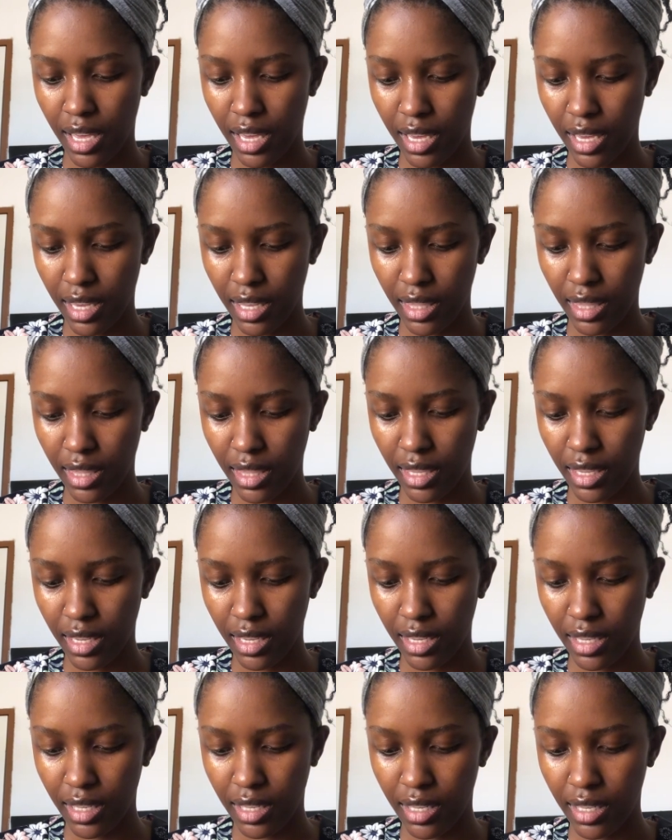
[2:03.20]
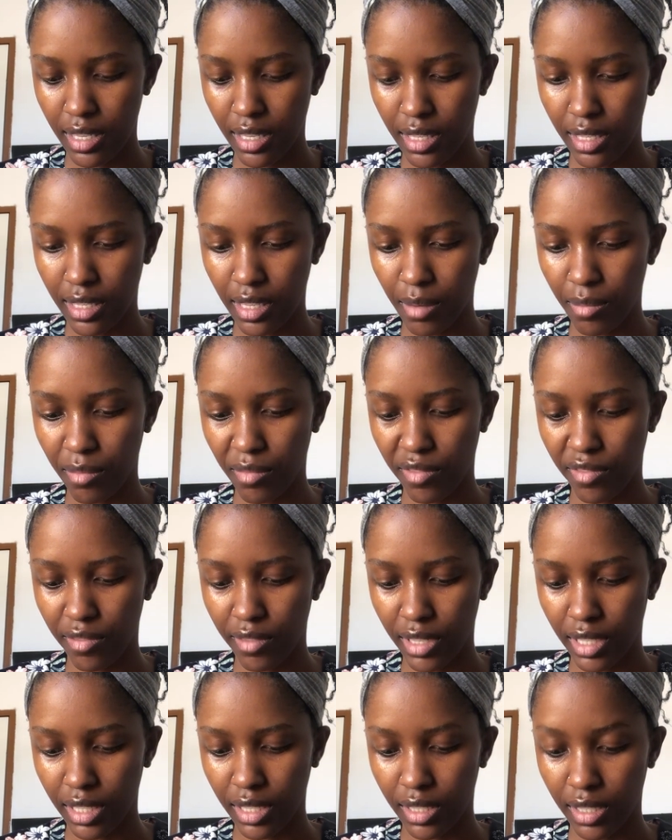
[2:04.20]
and these, some
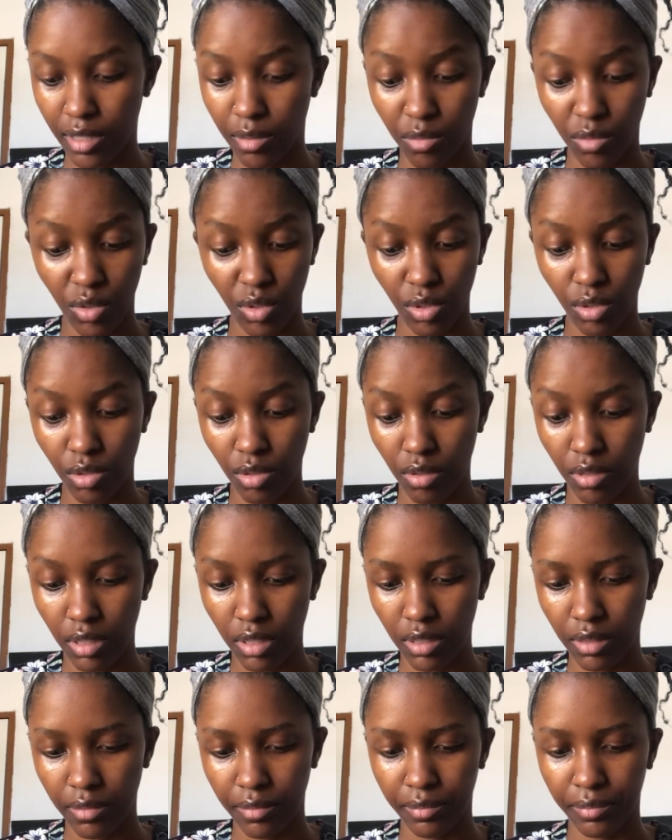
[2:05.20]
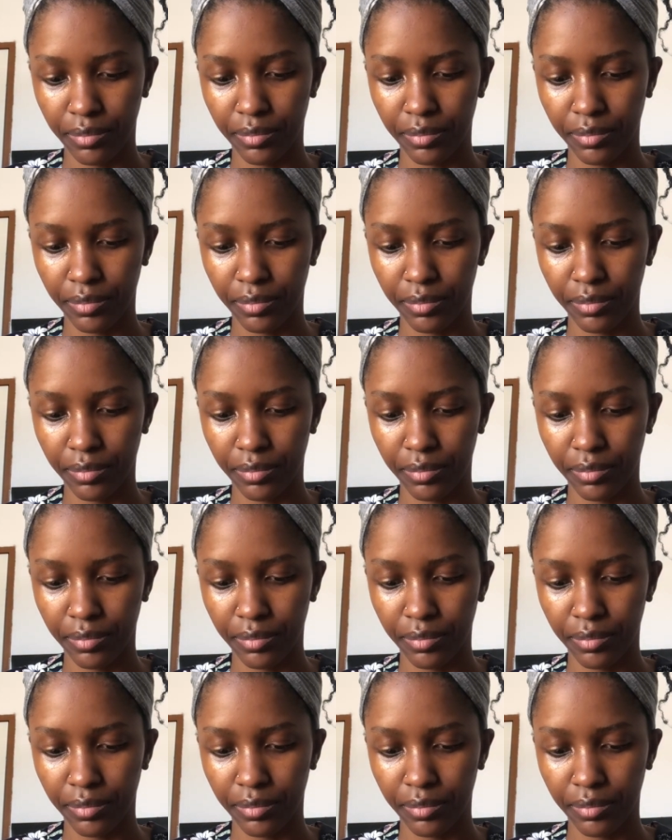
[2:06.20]
fit, some do not.